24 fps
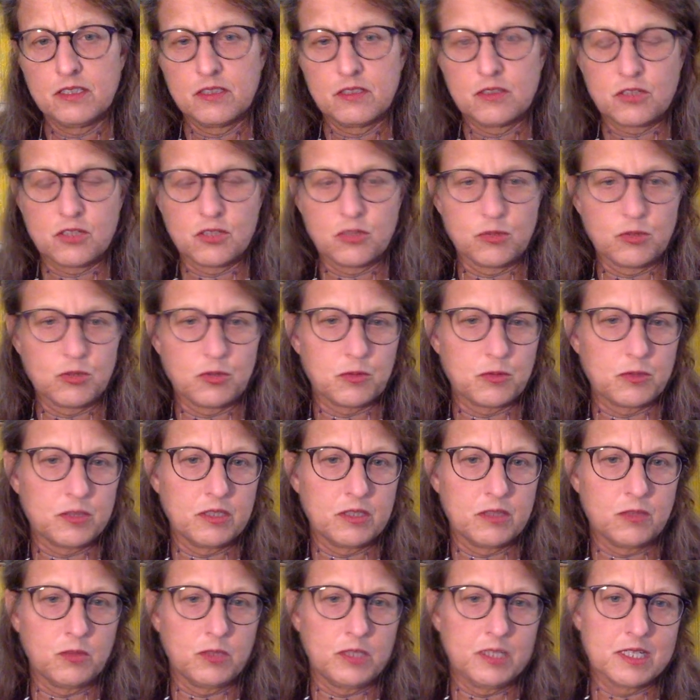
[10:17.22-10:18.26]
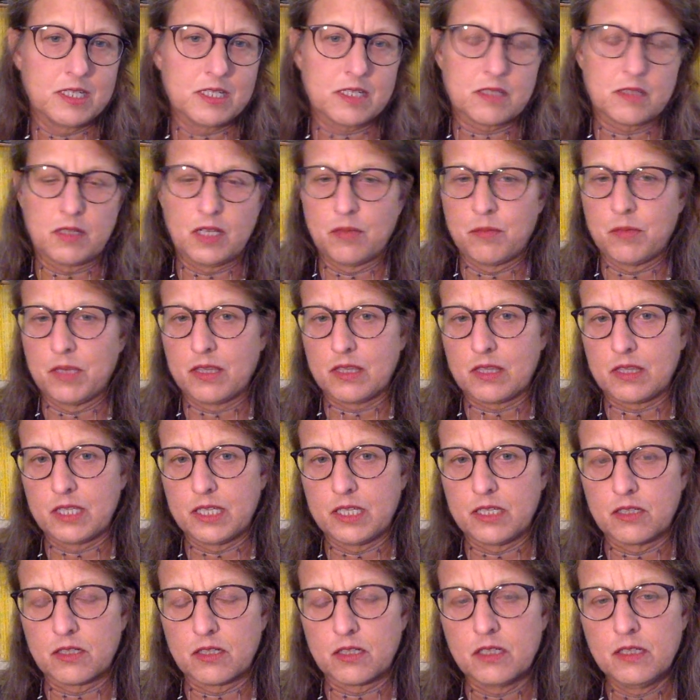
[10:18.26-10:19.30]
2 or 3 weeks, a month
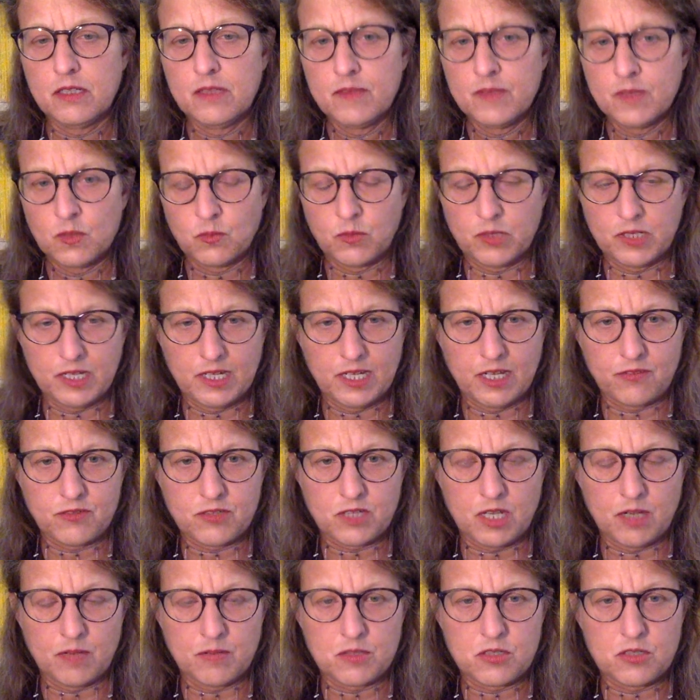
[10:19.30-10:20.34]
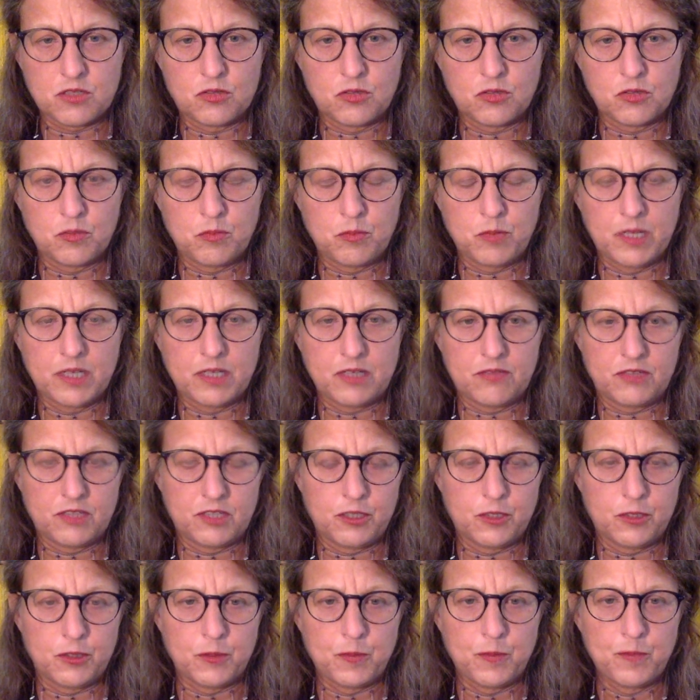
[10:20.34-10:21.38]
later, when I have time to make a
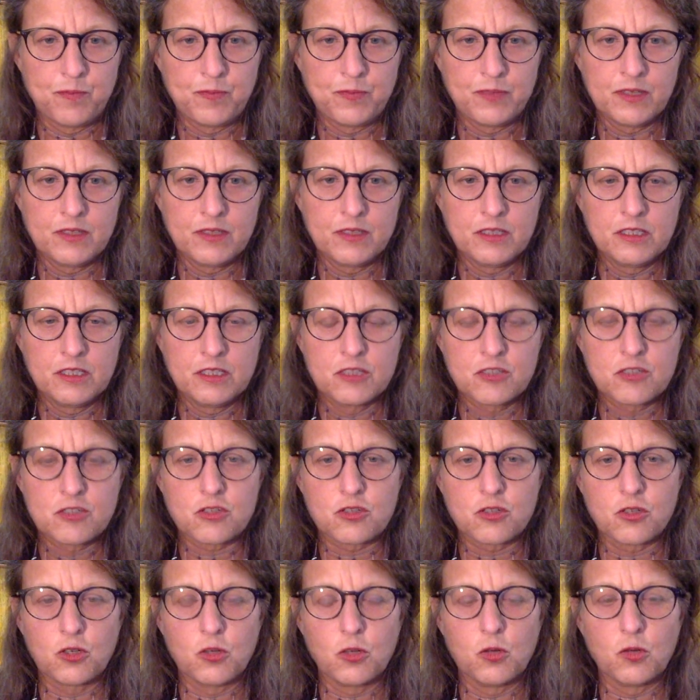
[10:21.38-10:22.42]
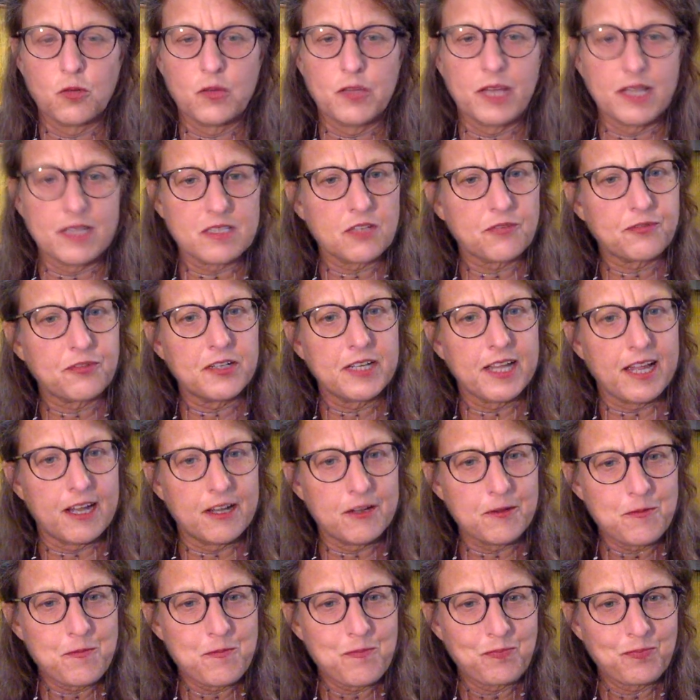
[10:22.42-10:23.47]
video. So that's it for
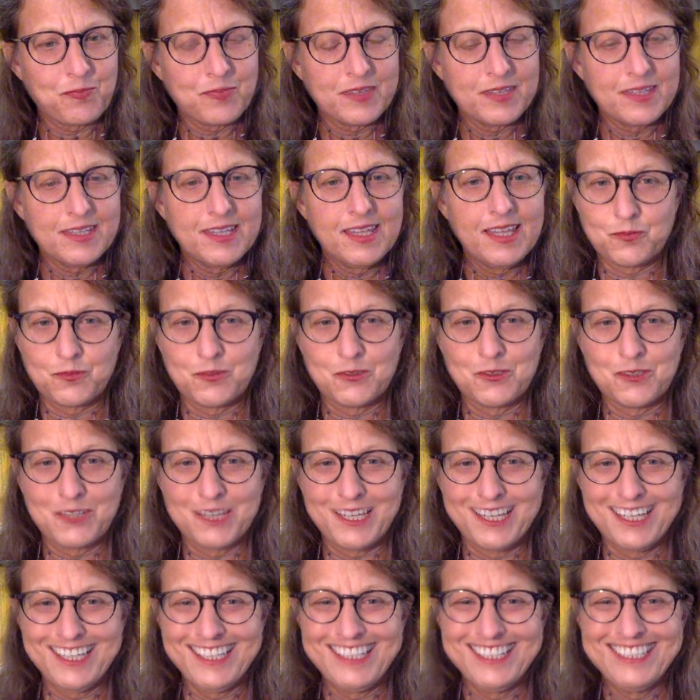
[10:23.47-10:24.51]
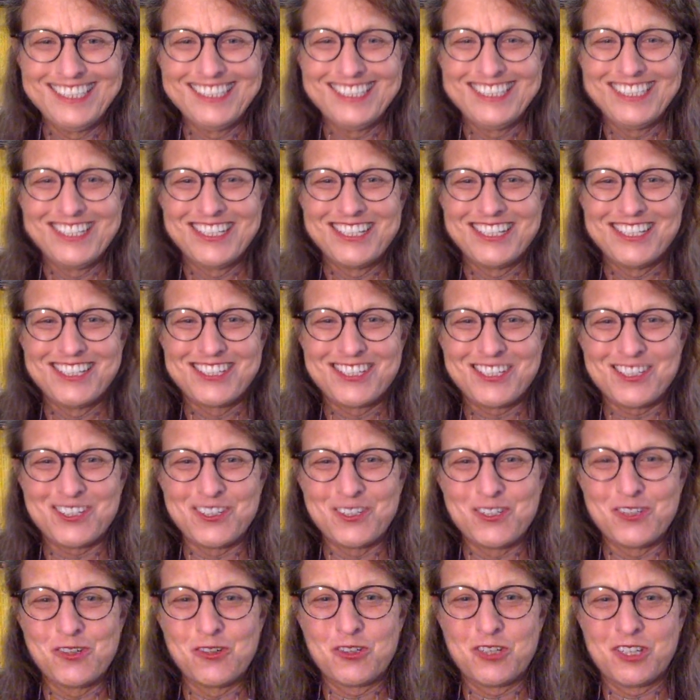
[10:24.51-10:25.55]
now. Okay,
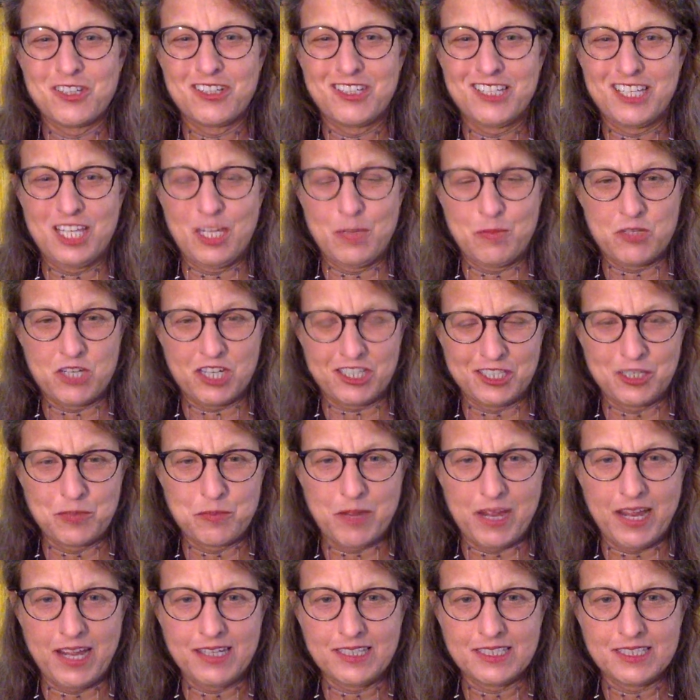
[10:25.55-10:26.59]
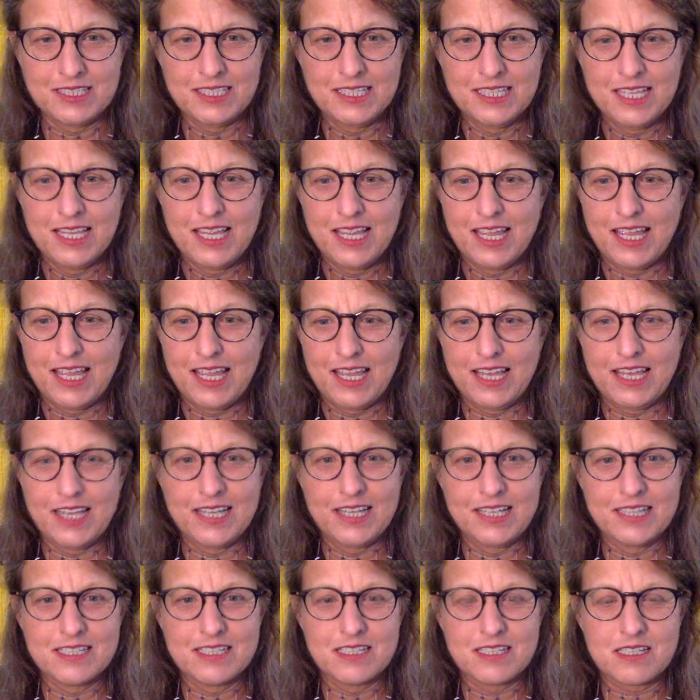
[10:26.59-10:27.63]
so keep checking back,
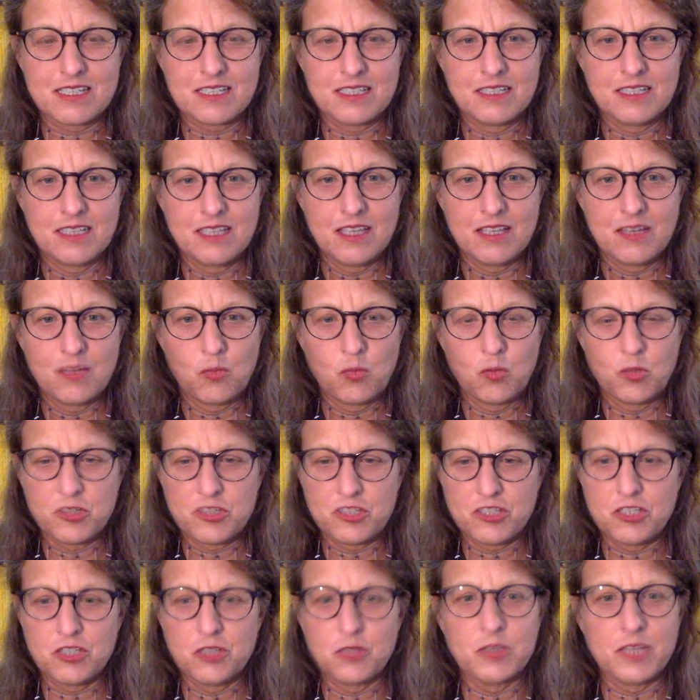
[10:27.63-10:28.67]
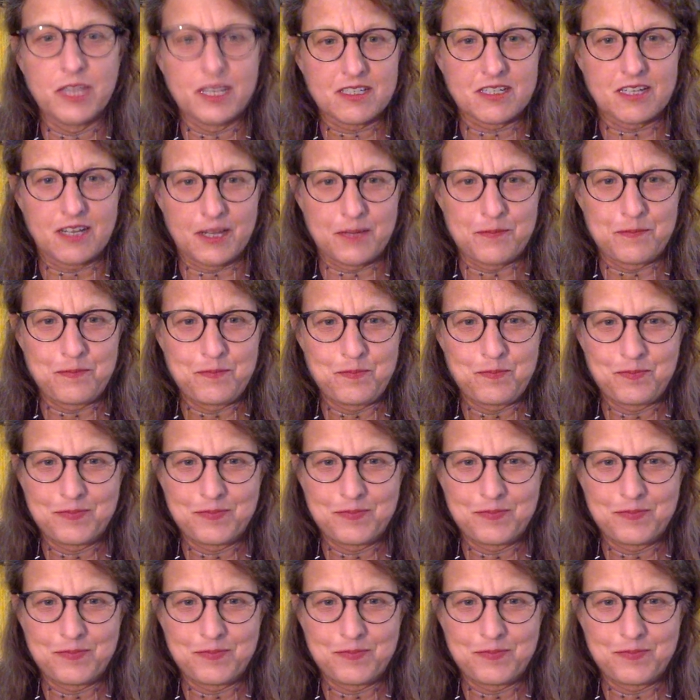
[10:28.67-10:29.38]
and we'll see you next time.